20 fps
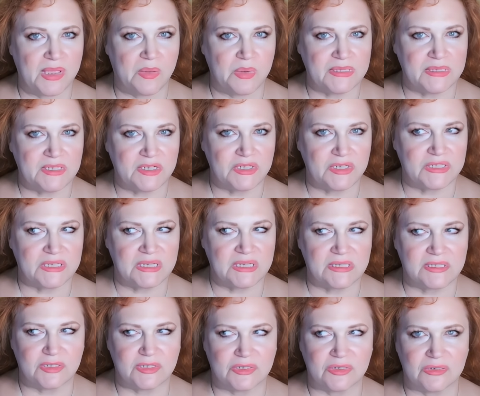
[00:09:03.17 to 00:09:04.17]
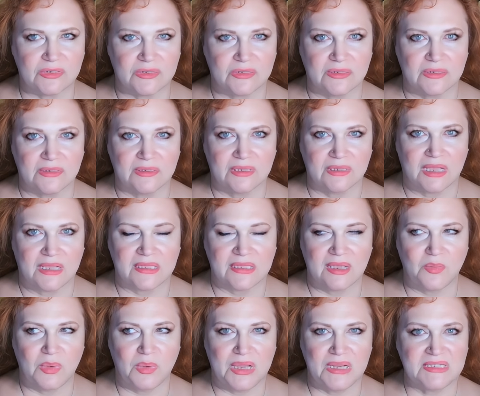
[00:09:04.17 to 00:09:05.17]
I mean, I hope that was her sister.
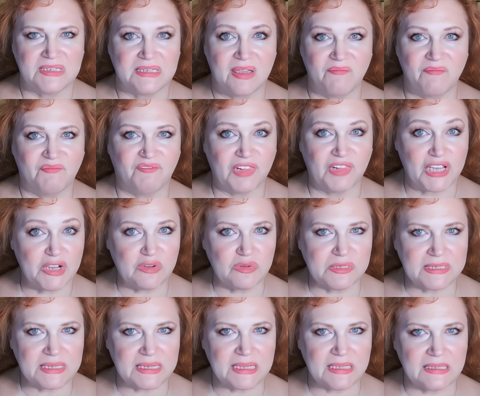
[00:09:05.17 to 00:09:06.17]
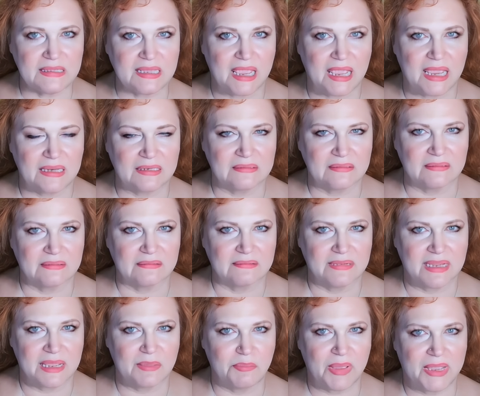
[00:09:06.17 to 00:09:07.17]
Like that wasn't some floozy
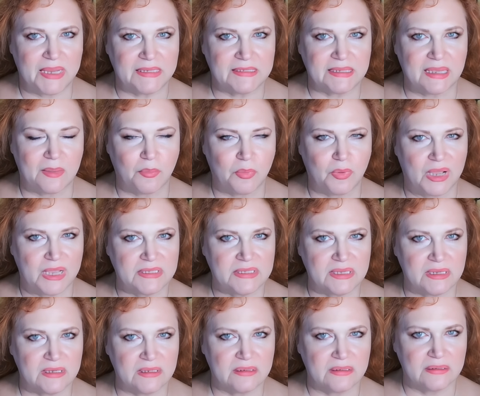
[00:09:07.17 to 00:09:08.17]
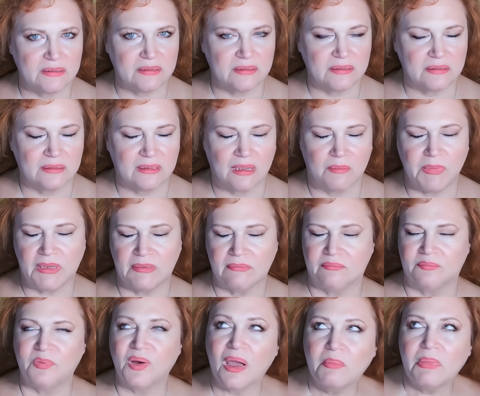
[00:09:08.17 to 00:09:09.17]
that he picked up, was it?
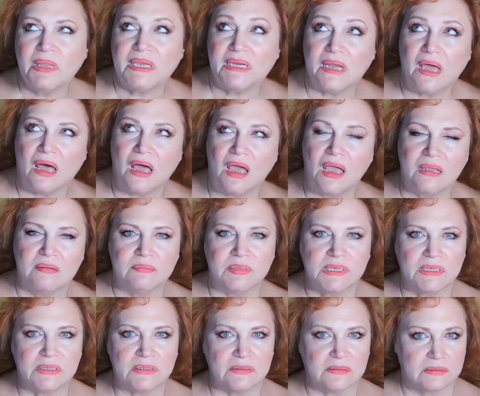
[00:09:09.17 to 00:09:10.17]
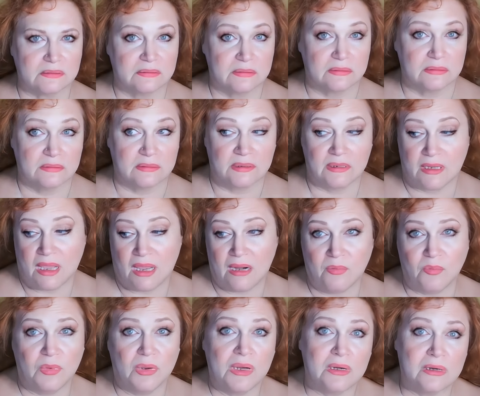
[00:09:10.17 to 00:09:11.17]
I mean, probably not, but
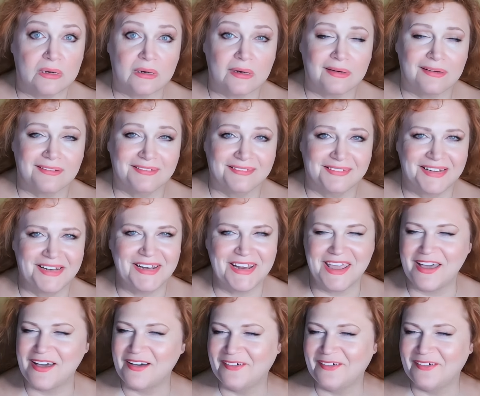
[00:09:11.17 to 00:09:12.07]
you gotta wonder.